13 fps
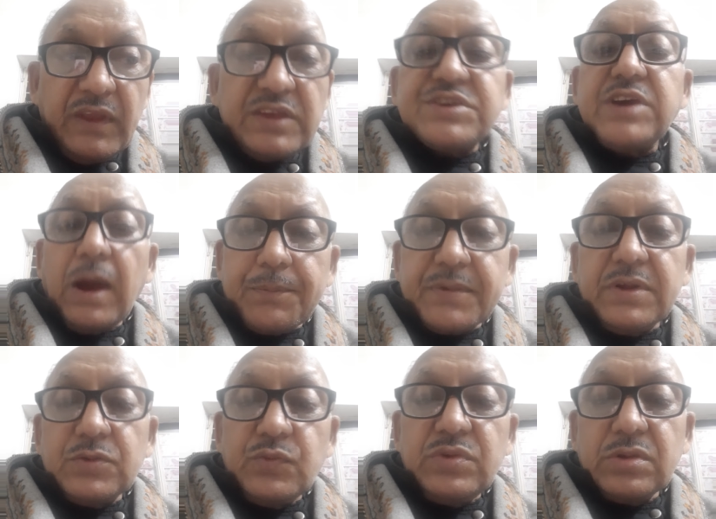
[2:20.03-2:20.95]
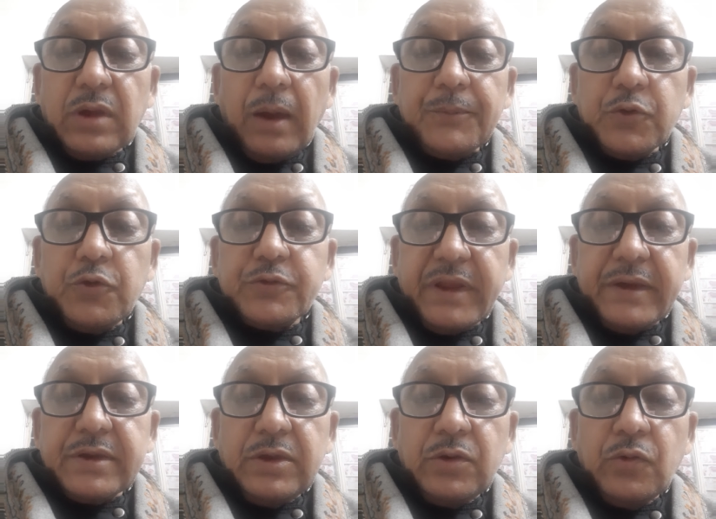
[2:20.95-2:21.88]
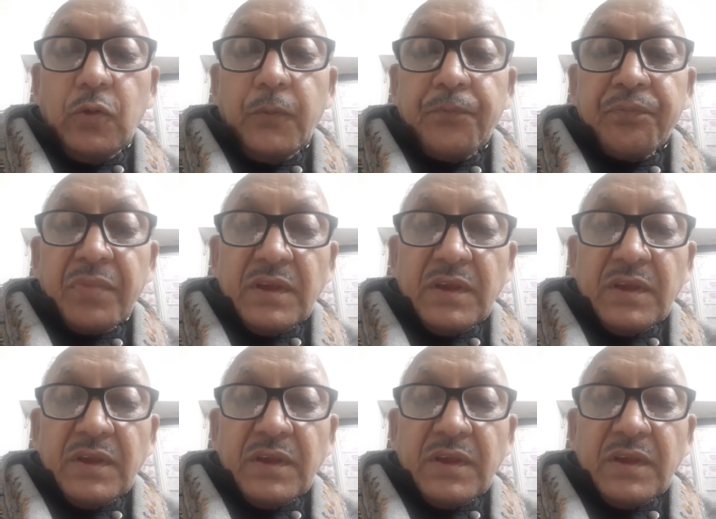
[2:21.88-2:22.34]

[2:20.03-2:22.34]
chapters which I'm taking you